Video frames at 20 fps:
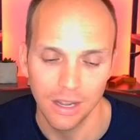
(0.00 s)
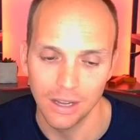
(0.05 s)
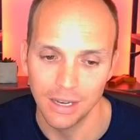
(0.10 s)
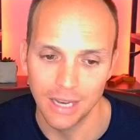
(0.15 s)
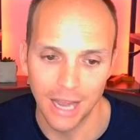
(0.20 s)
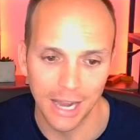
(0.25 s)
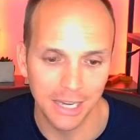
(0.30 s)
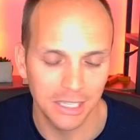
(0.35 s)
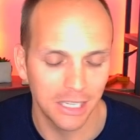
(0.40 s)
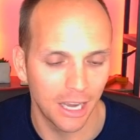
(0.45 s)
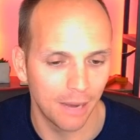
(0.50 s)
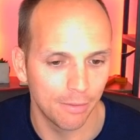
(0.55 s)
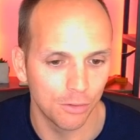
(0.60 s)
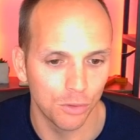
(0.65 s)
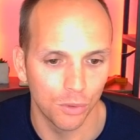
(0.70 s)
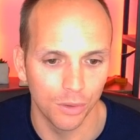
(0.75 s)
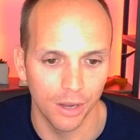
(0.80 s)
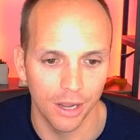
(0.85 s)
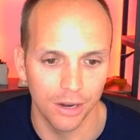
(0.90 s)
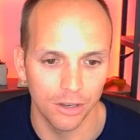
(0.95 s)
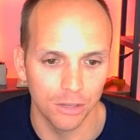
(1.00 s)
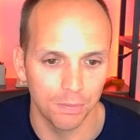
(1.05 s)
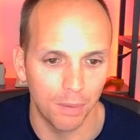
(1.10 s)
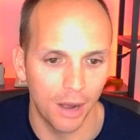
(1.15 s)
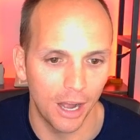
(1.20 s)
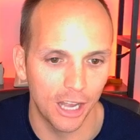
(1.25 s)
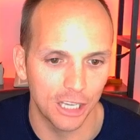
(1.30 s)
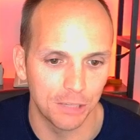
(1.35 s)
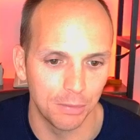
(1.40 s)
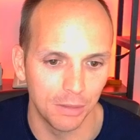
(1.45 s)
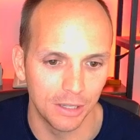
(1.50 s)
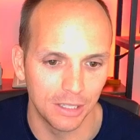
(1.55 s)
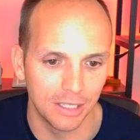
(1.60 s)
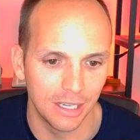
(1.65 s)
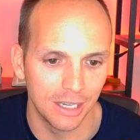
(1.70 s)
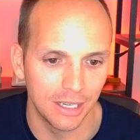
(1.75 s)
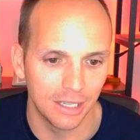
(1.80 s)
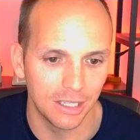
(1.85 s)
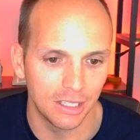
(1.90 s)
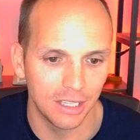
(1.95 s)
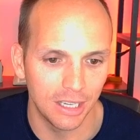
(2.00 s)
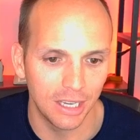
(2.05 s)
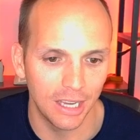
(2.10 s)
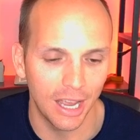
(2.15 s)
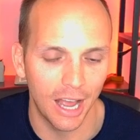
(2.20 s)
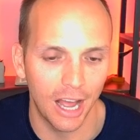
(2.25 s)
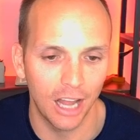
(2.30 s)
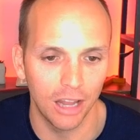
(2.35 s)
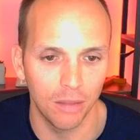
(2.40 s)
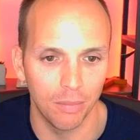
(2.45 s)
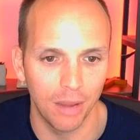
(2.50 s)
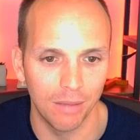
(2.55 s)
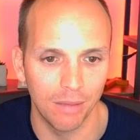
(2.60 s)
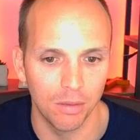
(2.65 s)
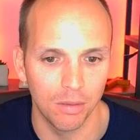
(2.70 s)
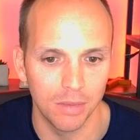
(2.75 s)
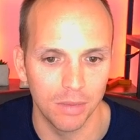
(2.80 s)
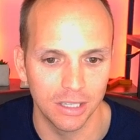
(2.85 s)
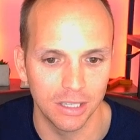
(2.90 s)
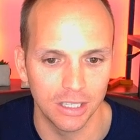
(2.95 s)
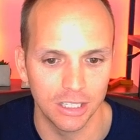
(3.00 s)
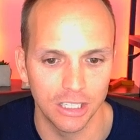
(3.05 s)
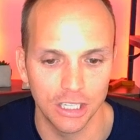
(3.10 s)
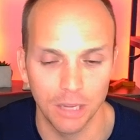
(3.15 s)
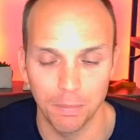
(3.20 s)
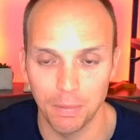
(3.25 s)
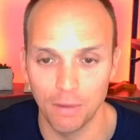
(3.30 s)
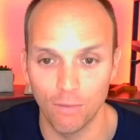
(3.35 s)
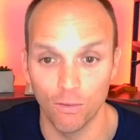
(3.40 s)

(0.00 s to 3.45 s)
Nighttime tornadoes possible in Tennessee, Alabama, Mississippi.